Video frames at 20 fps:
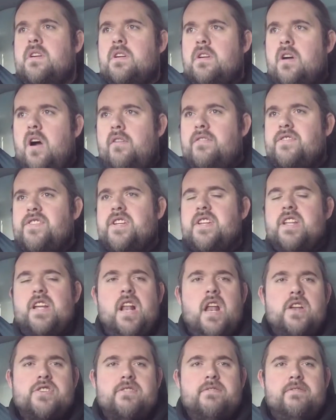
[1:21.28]
obviously the
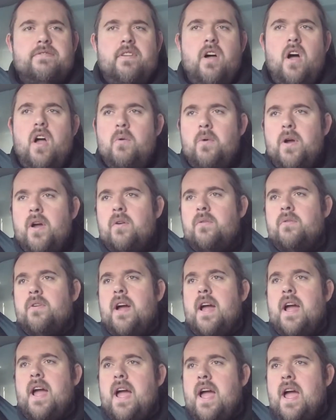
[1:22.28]
clutch and flywheel,
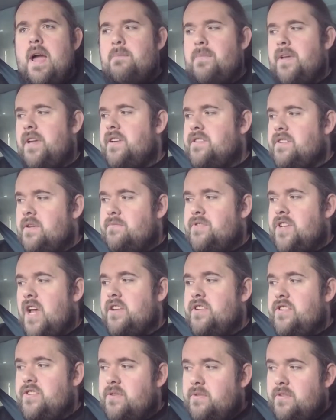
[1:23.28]
and because I'm
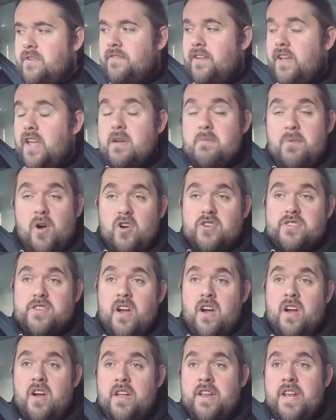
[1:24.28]
changing to a different gearbox,
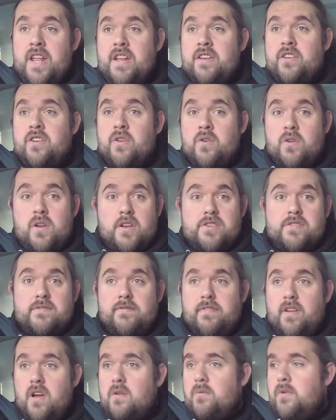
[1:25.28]
I need a new clutch
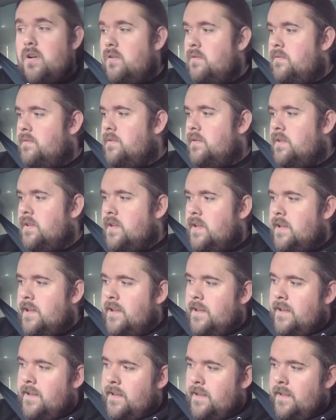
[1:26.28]
and flywheel.
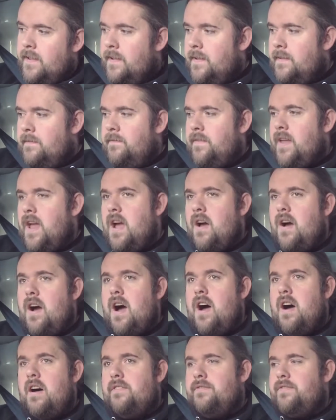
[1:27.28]

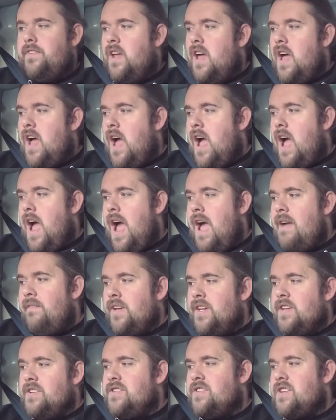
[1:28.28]
Now, after
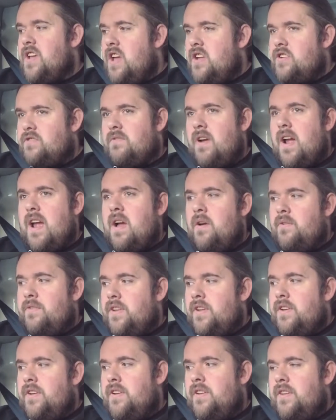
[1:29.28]
having a search round
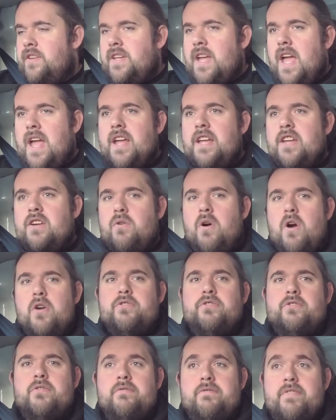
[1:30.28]
and getting
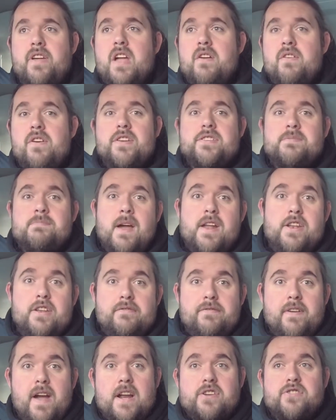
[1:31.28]
quotes from various
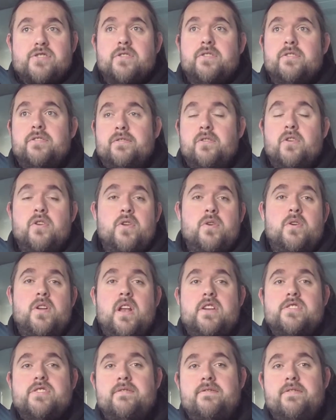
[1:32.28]
manufacturers for a new
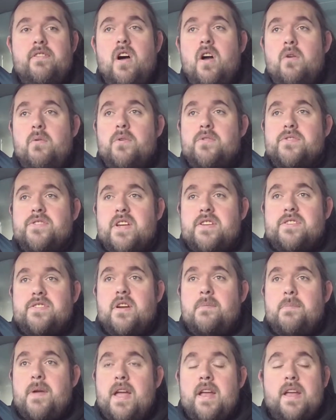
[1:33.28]
clutch and flywheel
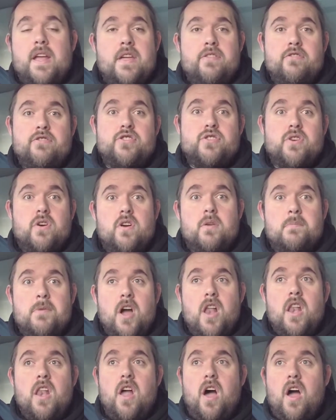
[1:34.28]
setup and getting the shock of
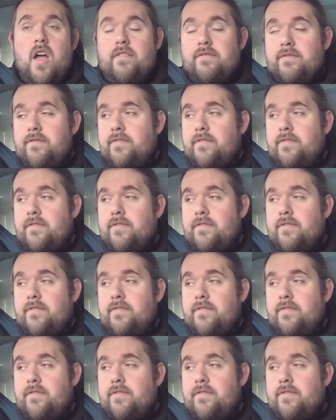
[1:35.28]
my life,